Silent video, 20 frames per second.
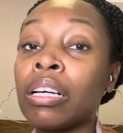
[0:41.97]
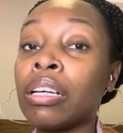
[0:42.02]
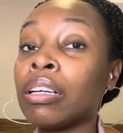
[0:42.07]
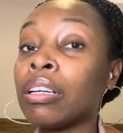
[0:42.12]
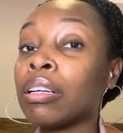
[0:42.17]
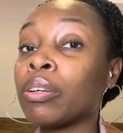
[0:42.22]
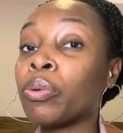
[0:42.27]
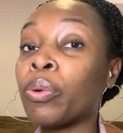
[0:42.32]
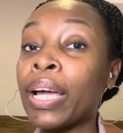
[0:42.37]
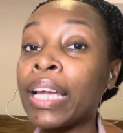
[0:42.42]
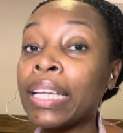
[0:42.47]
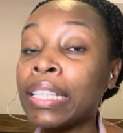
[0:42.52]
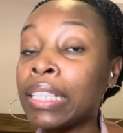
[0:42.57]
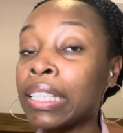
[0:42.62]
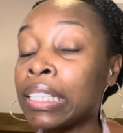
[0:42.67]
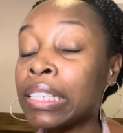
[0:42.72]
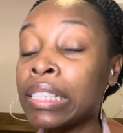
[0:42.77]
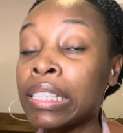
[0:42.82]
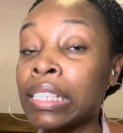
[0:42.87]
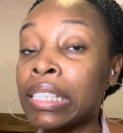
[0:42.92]

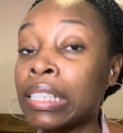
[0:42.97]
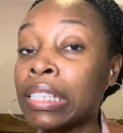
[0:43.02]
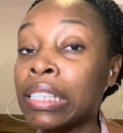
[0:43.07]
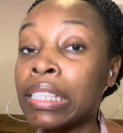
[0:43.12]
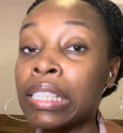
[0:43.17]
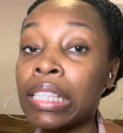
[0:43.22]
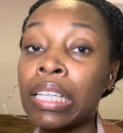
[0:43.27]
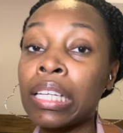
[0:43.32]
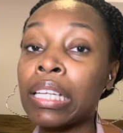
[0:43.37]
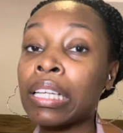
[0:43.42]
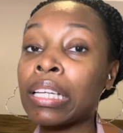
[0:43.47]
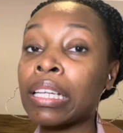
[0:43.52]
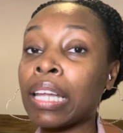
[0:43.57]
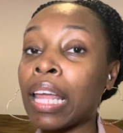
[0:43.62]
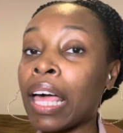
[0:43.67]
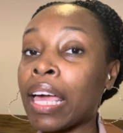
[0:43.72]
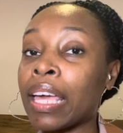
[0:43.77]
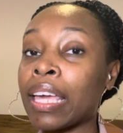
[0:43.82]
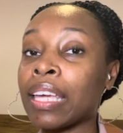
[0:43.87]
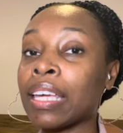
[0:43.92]
acquaintance,
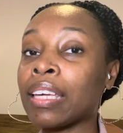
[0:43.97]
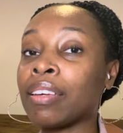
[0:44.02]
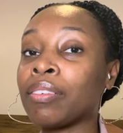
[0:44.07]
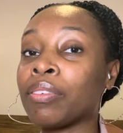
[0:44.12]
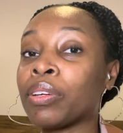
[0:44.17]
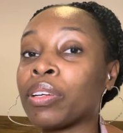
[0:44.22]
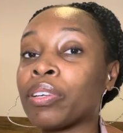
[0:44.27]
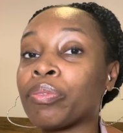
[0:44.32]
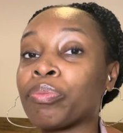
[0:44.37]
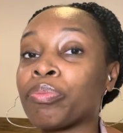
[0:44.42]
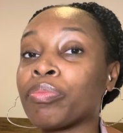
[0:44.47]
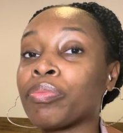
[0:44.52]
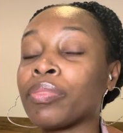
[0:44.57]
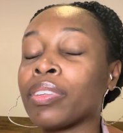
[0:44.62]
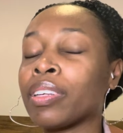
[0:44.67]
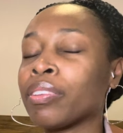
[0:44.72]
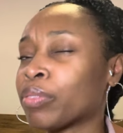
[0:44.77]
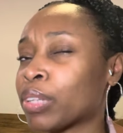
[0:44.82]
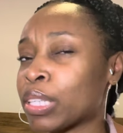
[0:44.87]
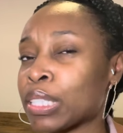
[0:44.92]
like,
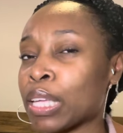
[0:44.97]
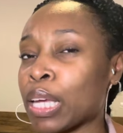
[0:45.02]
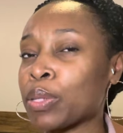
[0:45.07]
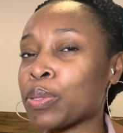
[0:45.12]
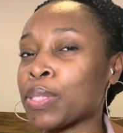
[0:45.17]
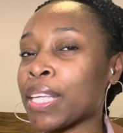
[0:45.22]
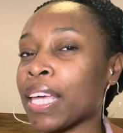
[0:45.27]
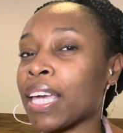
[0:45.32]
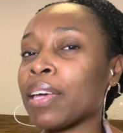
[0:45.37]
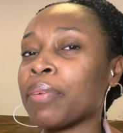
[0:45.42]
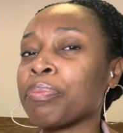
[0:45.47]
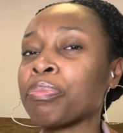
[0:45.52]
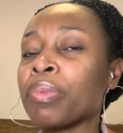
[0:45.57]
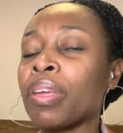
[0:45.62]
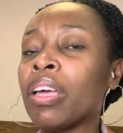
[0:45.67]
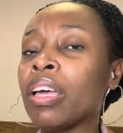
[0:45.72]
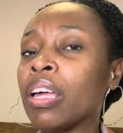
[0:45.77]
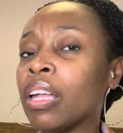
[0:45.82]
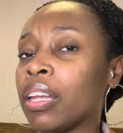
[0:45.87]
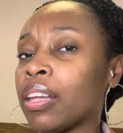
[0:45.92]
if that's how you say it.
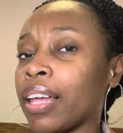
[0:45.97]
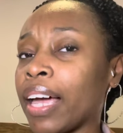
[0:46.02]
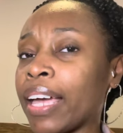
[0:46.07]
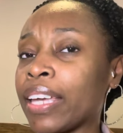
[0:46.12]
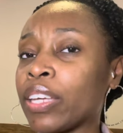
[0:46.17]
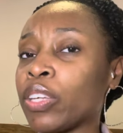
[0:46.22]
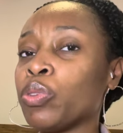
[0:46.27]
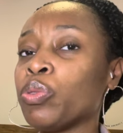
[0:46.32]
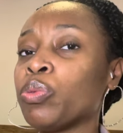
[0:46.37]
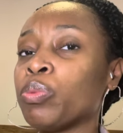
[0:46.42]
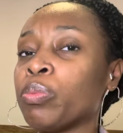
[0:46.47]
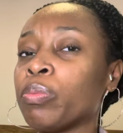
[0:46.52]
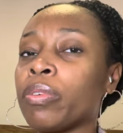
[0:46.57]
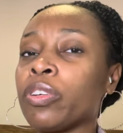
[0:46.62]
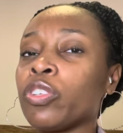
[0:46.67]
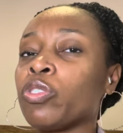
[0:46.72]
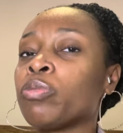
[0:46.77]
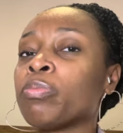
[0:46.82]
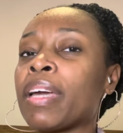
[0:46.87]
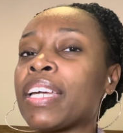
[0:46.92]
Like, you
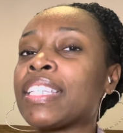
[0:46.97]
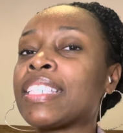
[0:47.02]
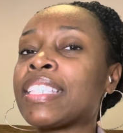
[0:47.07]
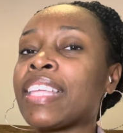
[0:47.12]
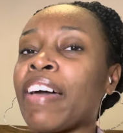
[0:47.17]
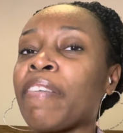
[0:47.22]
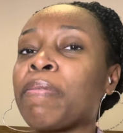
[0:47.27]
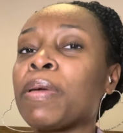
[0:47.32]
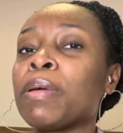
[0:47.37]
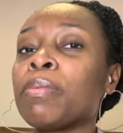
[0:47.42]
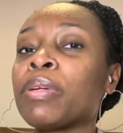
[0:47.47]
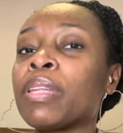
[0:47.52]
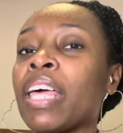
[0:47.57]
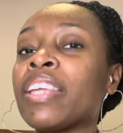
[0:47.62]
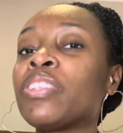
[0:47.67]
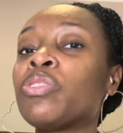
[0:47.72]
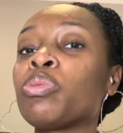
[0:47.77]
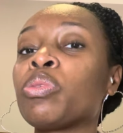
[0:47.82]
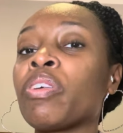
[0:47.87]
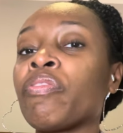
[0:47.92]
may just have people
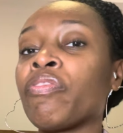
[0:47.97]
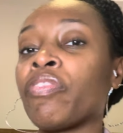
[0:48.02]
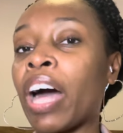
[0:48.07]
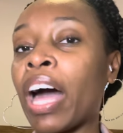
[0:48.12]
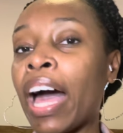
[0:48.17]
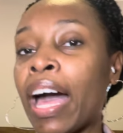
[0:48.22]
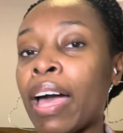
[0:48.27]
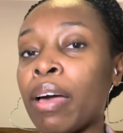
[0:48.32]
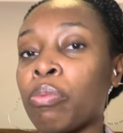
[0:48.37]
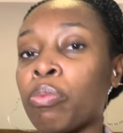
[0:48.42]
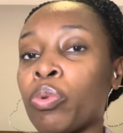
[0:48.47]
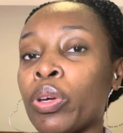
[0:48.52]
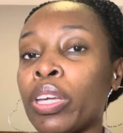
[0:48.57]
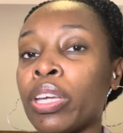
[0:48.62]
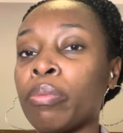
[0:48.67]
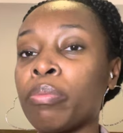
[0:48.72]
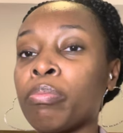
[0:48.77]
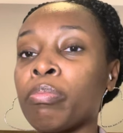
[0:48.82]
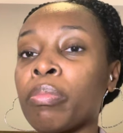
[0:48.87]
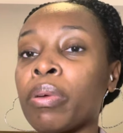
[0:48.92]
that you can vibe
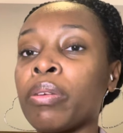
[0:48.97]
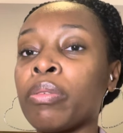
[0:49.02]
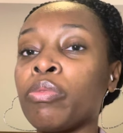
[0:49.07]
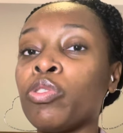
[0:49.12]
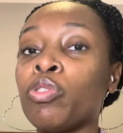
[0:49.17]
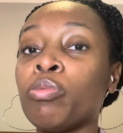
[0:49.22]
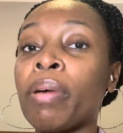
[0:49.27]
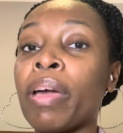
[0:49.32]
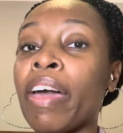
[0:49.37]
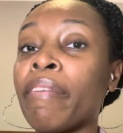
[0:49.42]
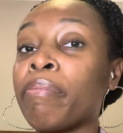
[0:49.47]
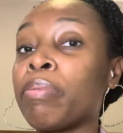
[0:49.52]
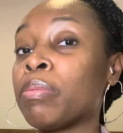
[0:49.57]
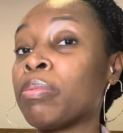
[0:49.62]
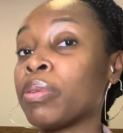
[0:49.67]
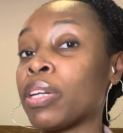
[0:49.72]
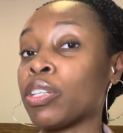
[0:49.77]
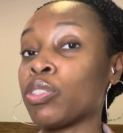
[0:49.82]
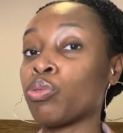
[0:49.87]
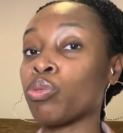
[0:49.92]
with. You may have
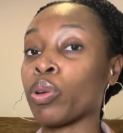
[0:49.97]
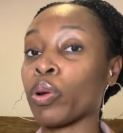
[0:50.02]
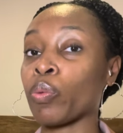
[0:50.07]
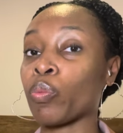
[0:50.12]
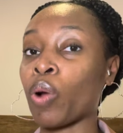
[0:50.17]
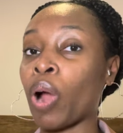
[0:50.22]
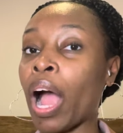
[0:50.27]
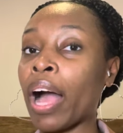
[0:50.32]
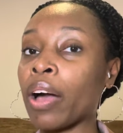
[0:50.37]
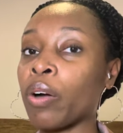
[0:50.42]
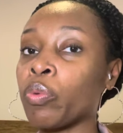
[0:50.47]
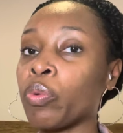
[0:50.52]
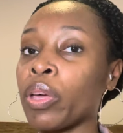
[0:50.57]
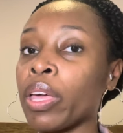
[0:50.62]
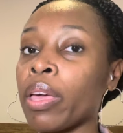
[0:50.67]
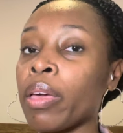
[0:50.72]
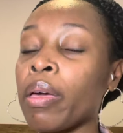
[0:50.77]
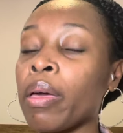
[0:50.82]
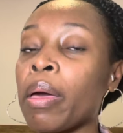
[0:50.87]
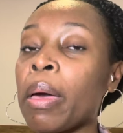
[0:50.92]
people that you can rock
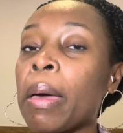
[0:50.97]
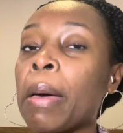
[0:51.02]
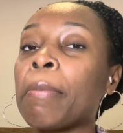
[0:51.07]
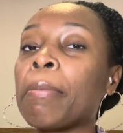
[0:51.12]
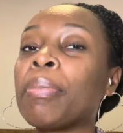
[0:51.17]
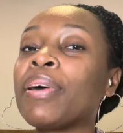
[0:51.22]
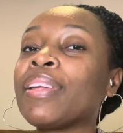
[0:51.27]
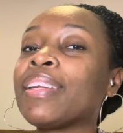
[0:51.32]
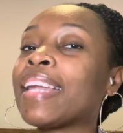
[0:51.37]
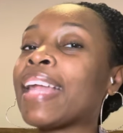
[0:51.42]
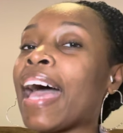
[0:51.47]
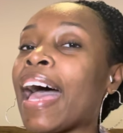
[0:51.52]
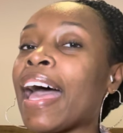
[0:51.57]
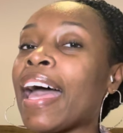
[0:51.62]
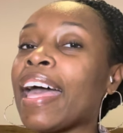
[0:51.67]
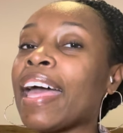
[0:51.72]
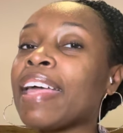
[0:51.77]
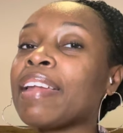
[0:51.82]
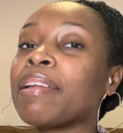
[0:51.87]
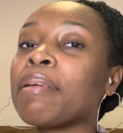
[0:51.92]
with, but
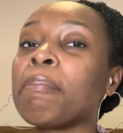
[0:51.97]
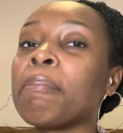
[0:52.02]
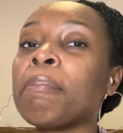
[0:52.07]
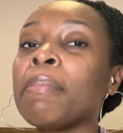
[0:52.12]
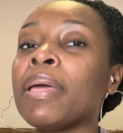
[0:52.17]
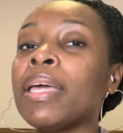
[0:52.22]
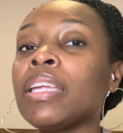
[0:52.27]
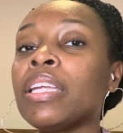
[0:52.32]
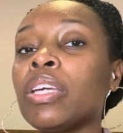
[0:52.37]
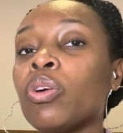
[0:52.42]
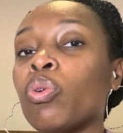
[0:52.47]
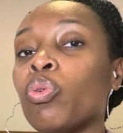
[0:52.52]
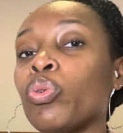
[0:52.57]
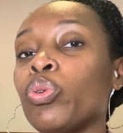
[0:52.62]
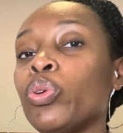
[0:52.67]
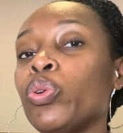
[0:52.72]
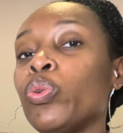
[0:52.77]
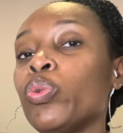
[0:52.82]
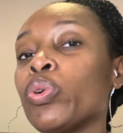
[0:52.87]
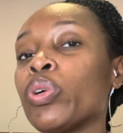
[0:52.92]
not many
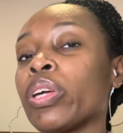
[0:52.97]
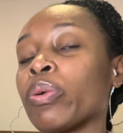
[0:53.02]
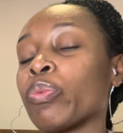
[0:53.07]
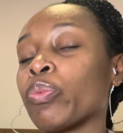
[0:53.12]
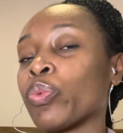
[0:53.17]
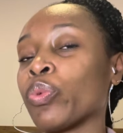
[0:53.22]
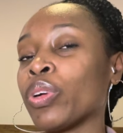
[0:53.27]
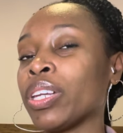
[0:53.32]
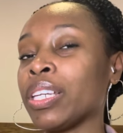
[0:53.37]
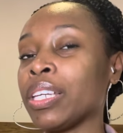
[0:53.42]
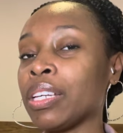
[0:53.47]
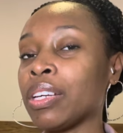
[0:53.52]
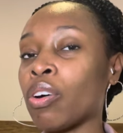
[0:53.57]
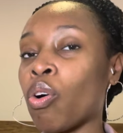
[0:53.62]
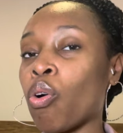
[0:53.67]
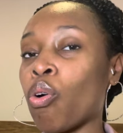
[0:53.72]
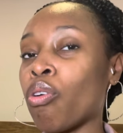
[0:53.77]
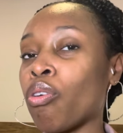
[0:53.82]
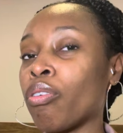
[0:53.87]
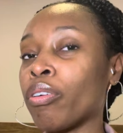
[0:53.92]
who you can really
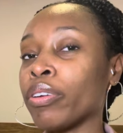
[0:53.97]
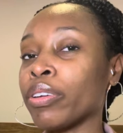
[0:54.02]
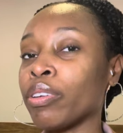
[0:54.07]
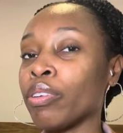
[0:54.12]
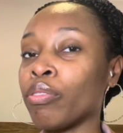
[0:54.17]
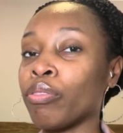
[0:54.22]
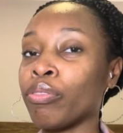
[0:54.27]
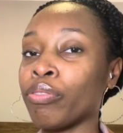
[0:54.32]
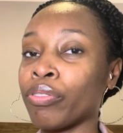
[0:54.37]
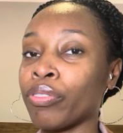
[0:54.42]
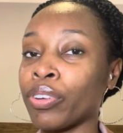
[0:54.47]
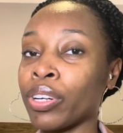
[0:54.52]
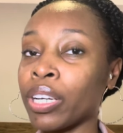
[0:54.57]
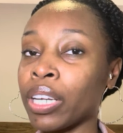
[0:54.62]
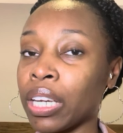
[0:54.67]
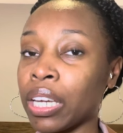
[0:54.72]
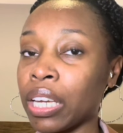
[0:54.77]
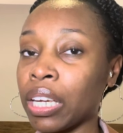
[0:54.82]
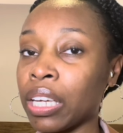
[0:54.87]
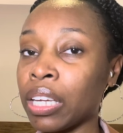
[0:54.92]
call your
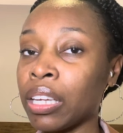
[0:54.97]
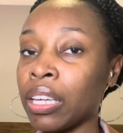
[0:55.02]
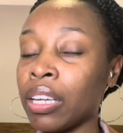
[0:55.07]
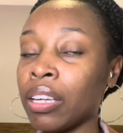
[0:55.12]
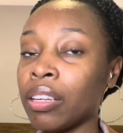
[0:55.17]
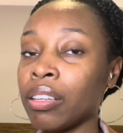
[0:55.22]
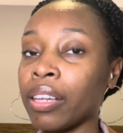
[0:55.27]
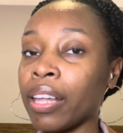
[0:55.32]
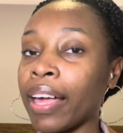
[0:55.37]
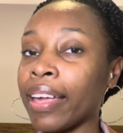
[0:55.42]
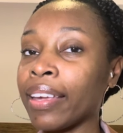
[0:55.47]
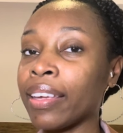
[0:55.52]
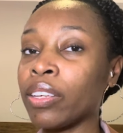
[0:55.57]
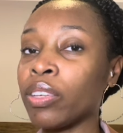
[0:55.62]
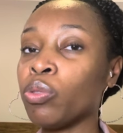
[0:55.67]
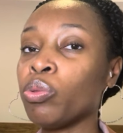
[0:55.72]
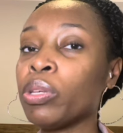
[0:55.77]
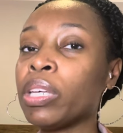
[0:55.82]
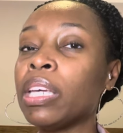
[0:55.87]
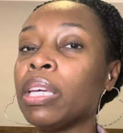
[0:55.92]
friend. Like,
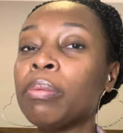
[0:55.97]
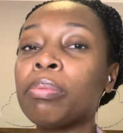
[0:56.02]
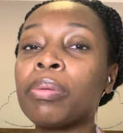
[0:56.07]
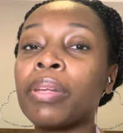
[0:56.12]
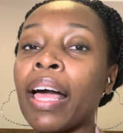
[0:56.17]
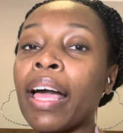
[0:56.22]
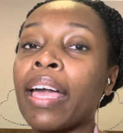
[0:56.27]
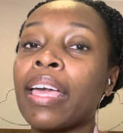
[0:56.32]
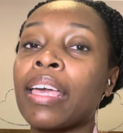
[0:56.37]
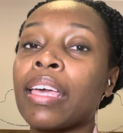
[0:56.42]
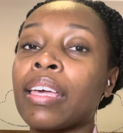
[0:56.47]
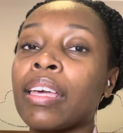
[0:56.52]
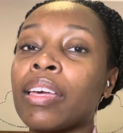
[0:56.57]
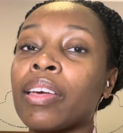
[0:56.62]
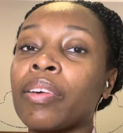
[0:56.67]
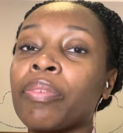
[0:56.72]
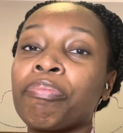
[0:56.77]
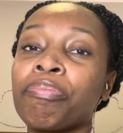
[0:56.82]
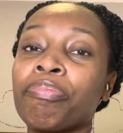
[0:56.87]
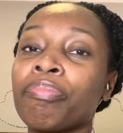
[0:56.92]
you keep,
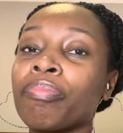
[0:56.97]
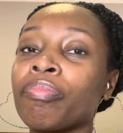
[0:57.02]
like,